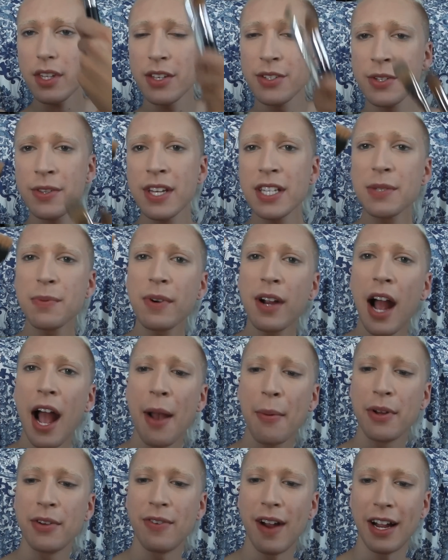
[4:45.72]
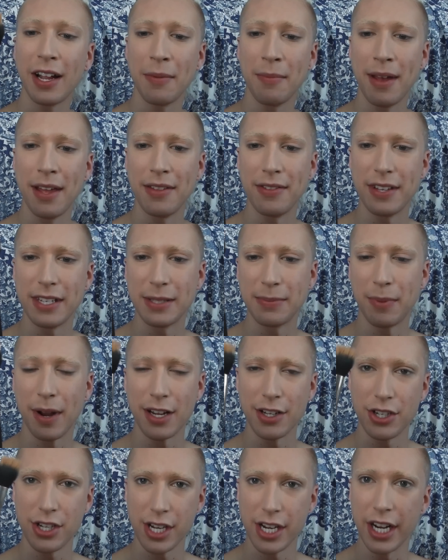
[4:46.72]
So that's where I would recommend this
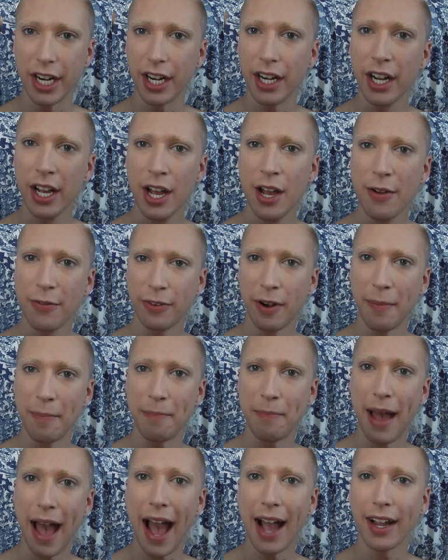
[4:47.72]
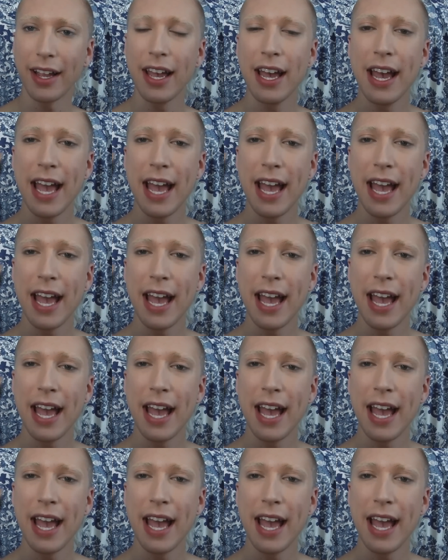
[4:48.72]
brush here from MAC.